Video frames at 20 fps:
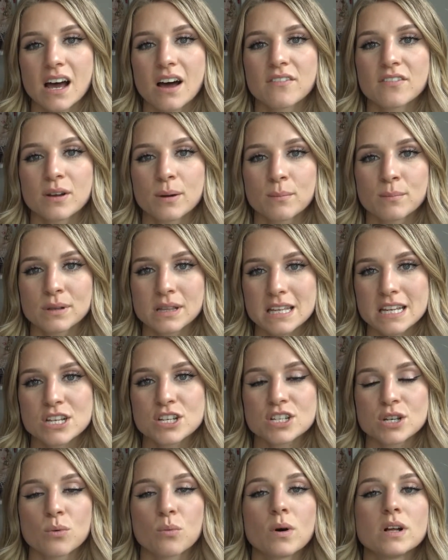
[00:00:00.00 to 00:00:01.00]
of
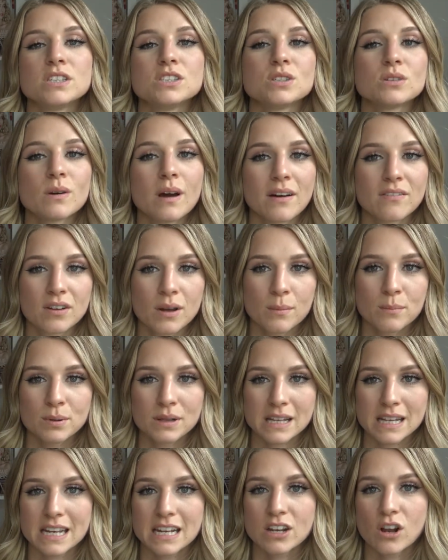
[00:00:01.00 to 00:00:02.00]
completion once you have
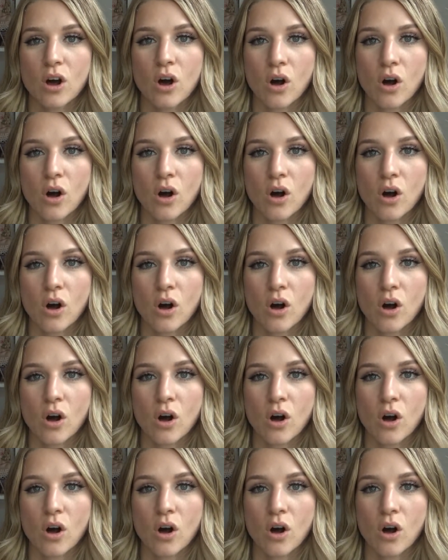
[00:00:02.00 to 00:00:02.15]
completed